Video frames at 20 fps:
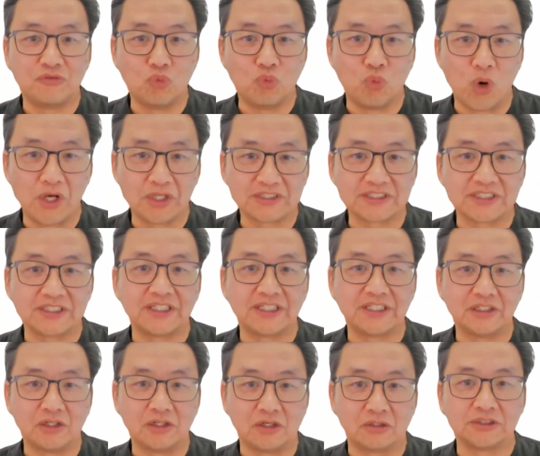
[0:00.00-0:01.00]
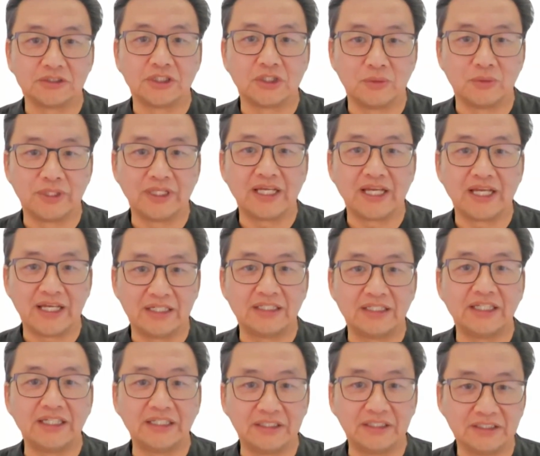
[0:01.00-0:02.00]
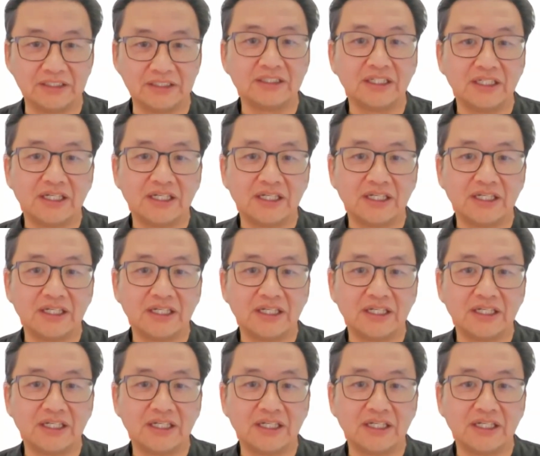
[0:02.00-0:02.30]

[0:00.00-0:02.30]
worsening ongoing air leak.